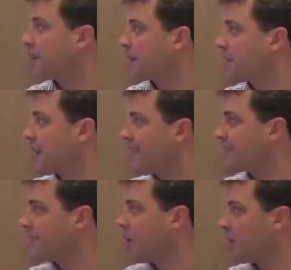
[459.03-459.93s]
we can
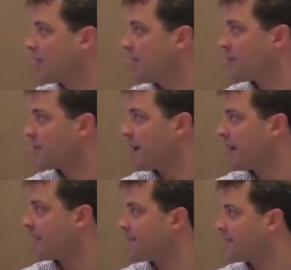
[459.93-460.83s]
pan slowly left and
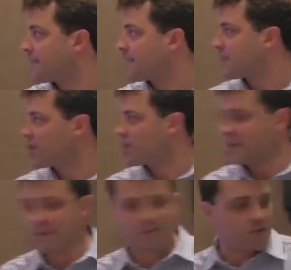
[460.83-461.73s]
right, zoom
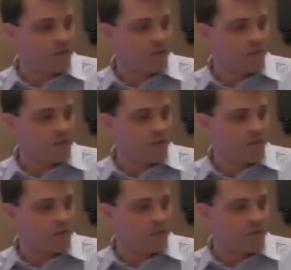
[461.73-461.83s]
in and zoom